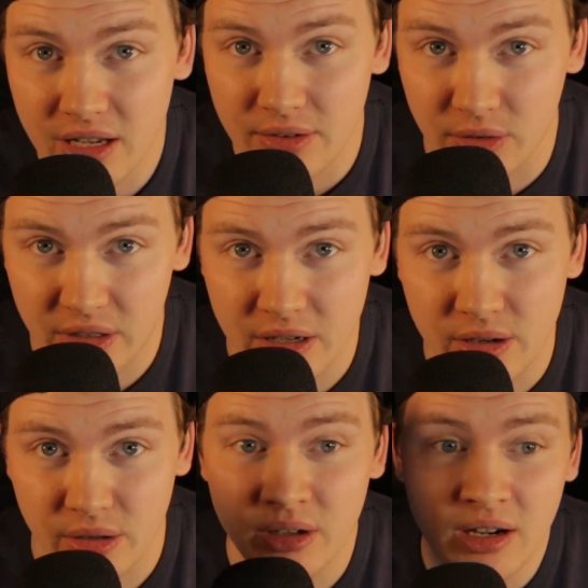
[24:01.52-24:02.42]
you have all the
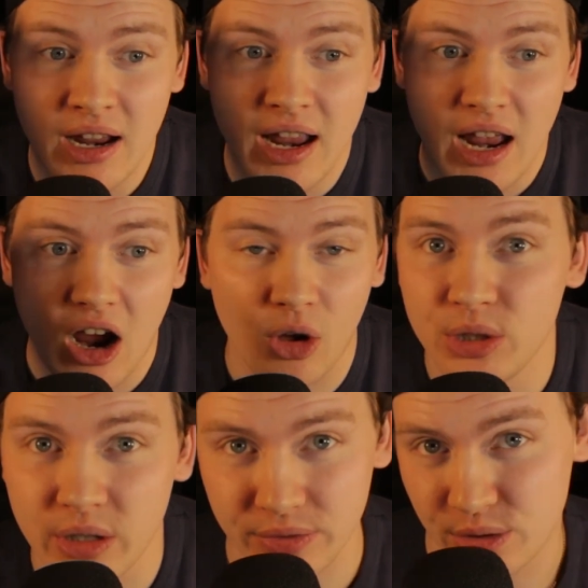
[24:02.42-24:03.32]
gear, all
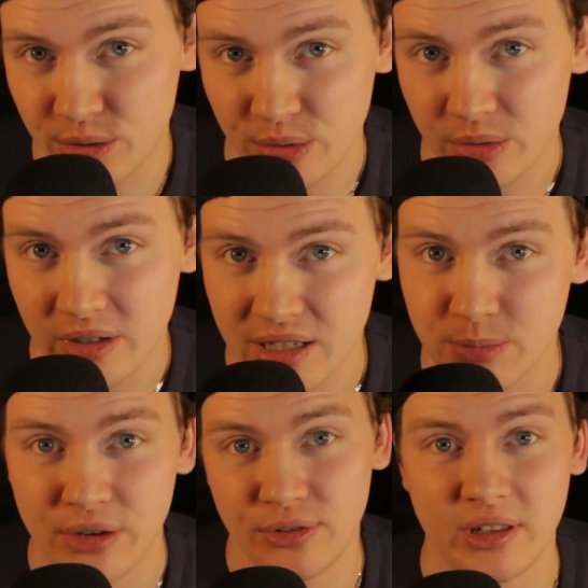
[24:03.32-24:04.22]
you have to do is
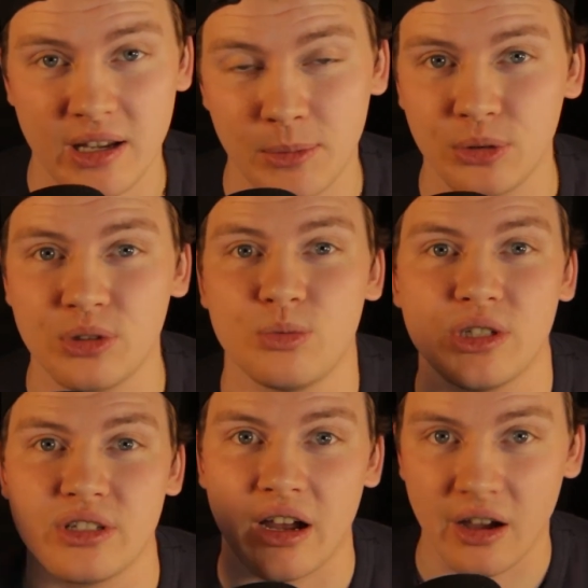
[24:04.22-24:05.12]
pay for the chemicals, which
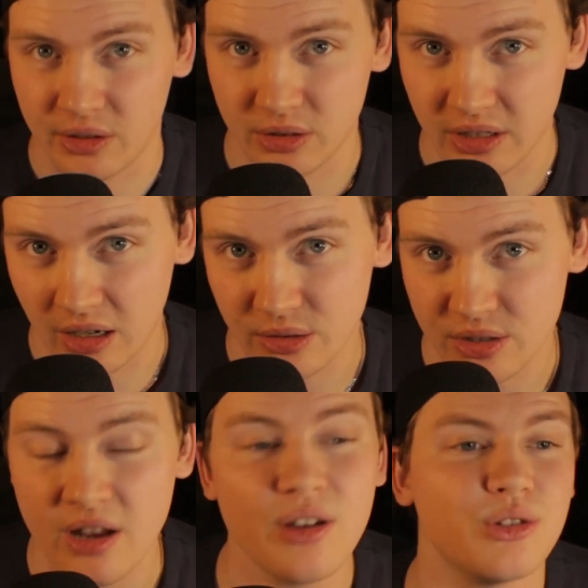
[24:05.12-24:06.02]
is $100.
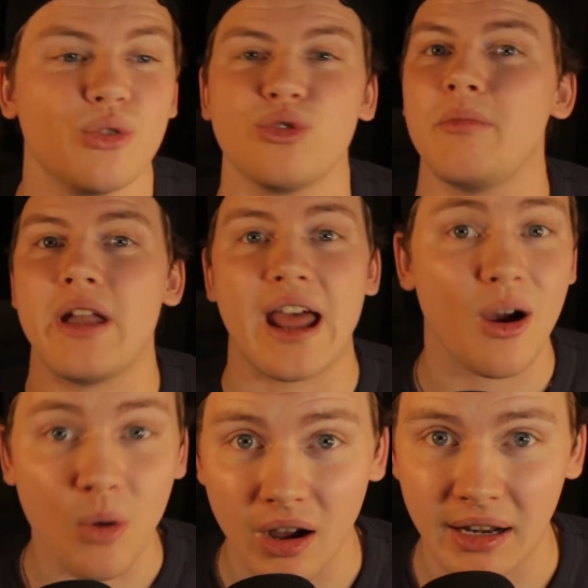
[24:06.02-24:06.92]
So from
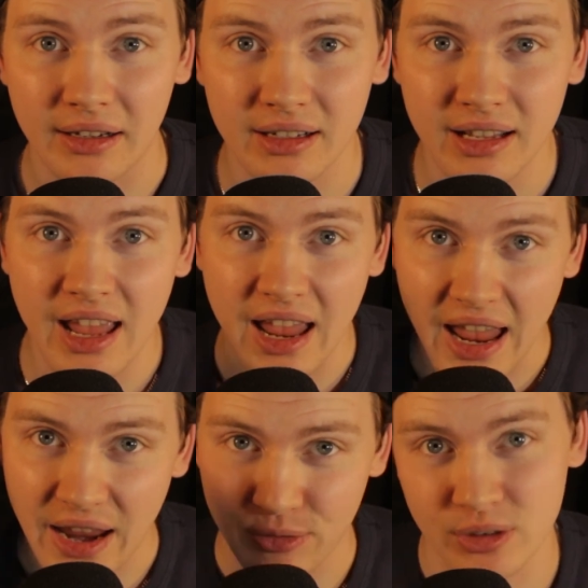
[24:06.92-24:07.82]
now on,
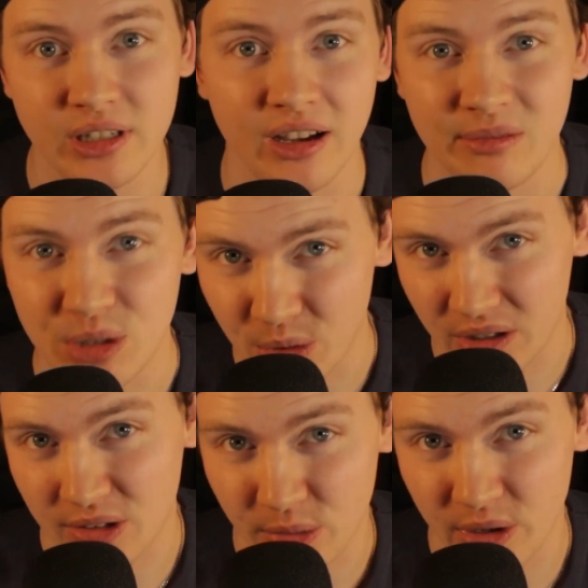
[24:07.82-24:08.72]
every time you want
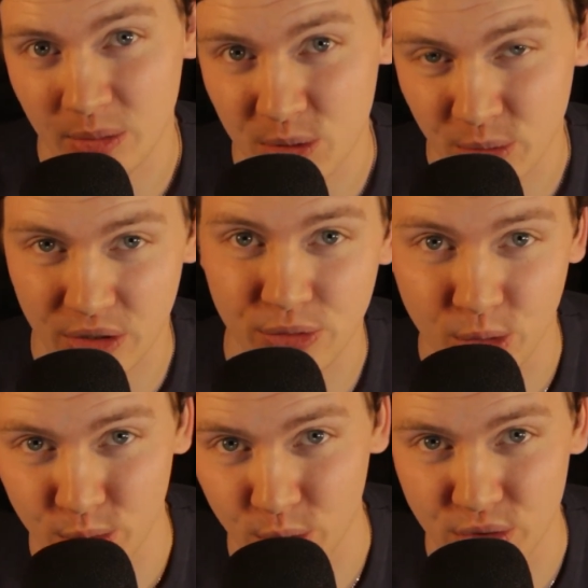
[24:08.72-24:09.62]
to develop
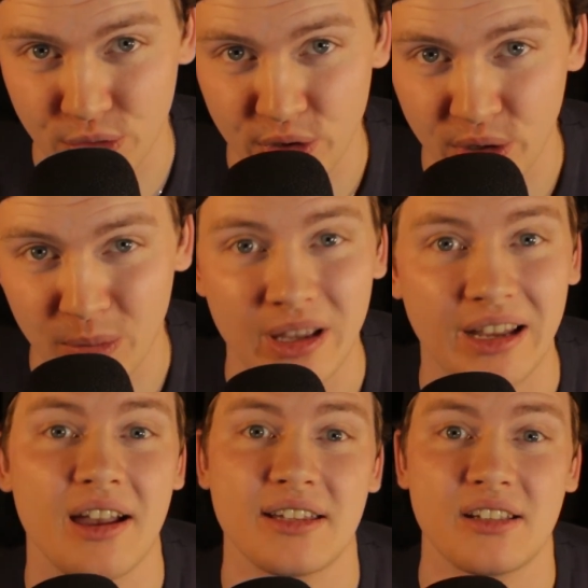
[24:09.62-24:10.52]
24 rolls of film, it
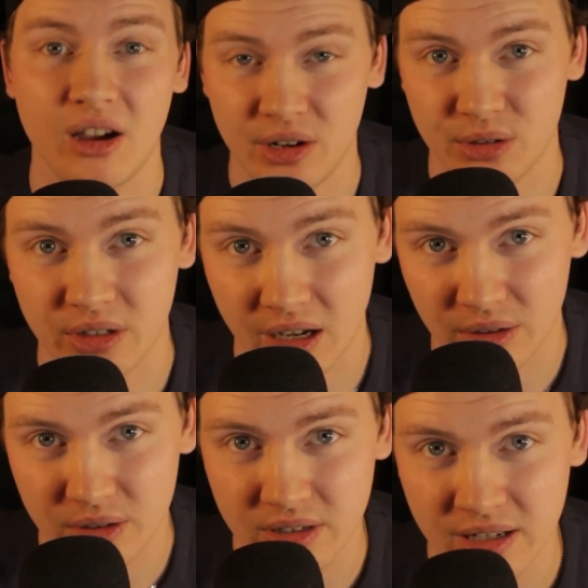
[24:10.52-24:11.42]
costs
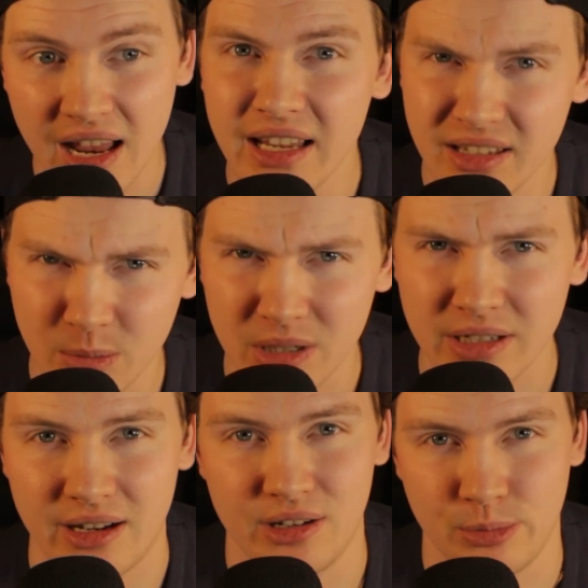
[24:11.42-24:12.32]
$100. Guess how much
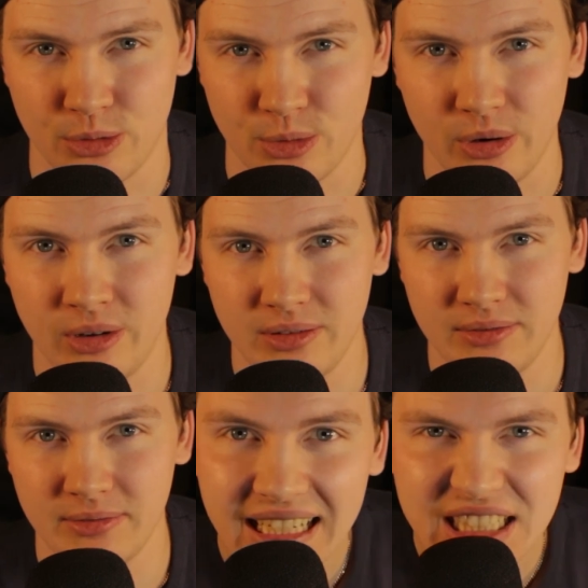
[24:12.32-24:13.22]
that is per roll?
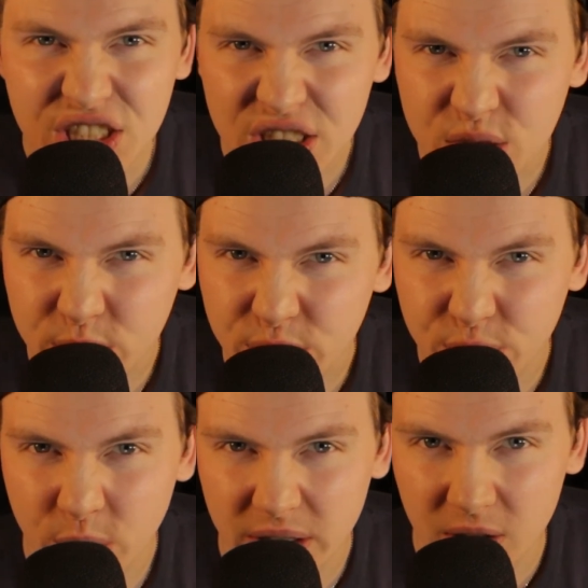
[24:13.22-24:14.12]
It's just over $4.